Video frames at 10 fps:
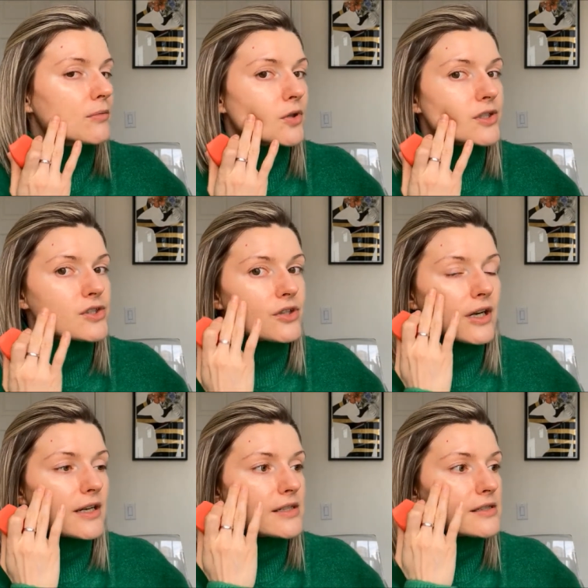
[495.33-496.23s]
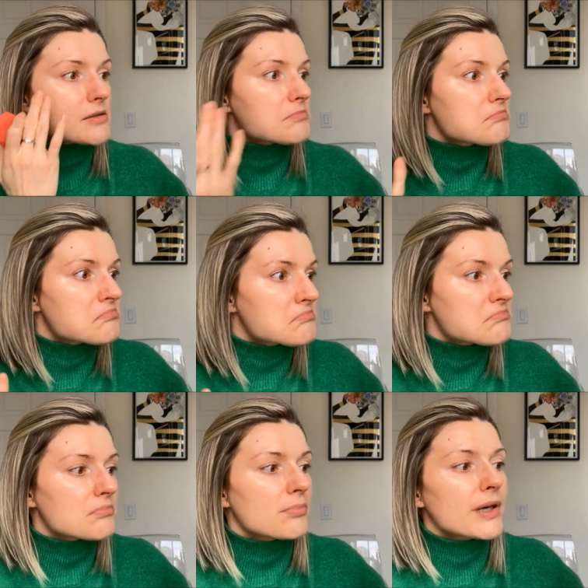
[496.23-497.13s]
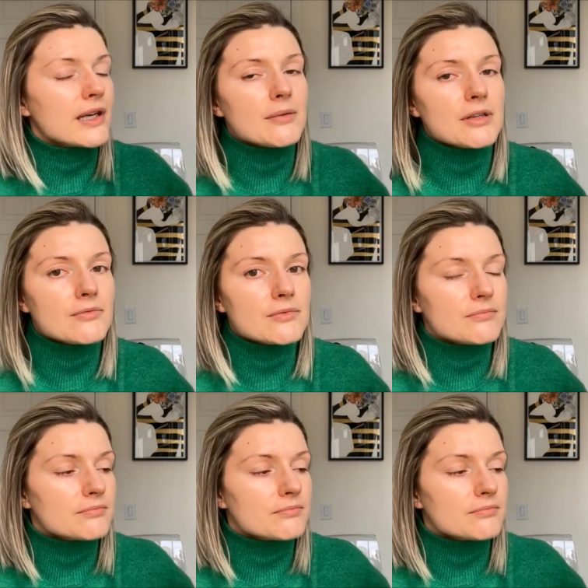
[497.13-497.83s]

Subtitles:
moisturized, but I mean,